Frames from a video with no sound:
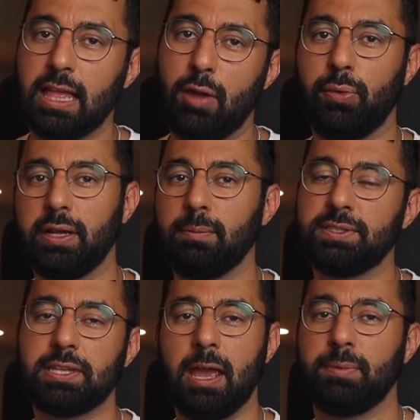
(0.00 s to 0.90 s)
And when it
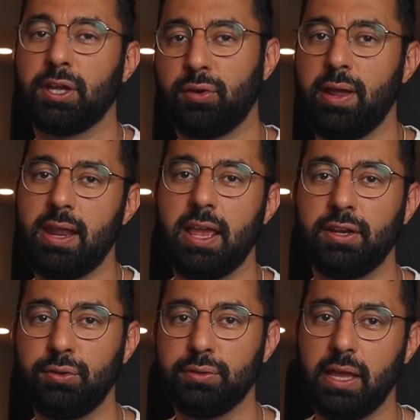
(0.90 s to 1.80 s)
comes time to create a
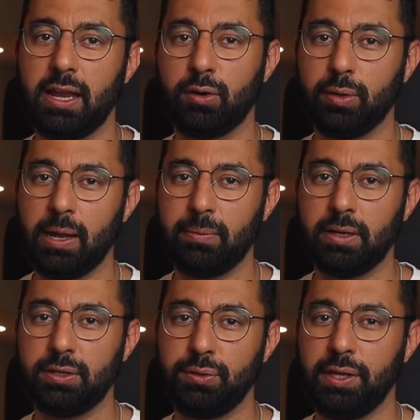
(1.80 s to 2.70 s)
new layer, what I'm going
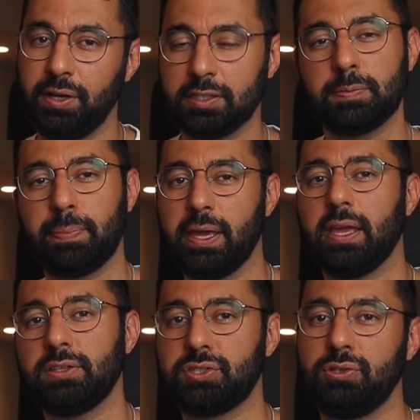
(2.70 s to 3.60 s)
to do here is pick
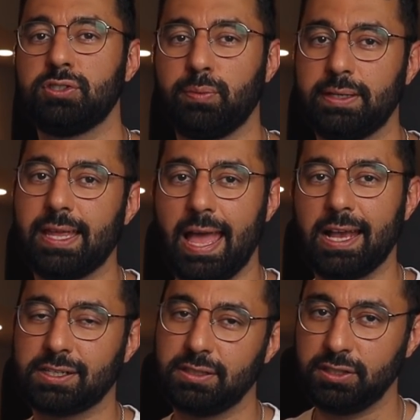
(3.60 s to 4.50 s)
and choose when to
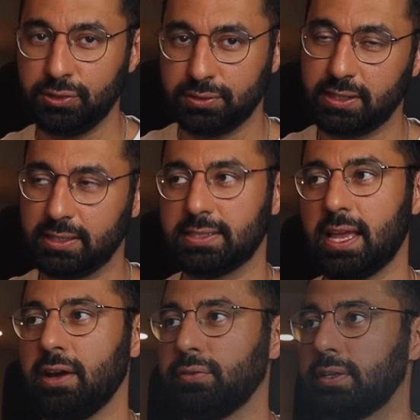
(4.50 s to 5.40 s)
actually use this
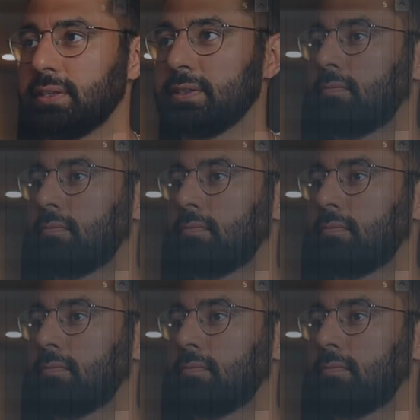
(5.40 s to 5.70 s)
sound.